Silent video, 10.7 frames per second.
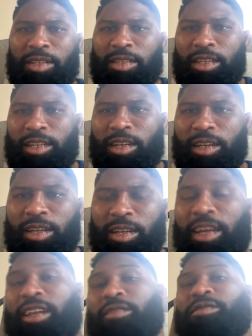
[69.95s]
then
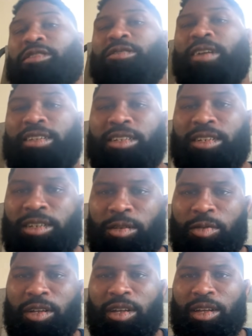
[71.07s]
got a little distracted
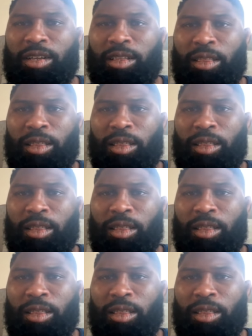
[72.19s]
with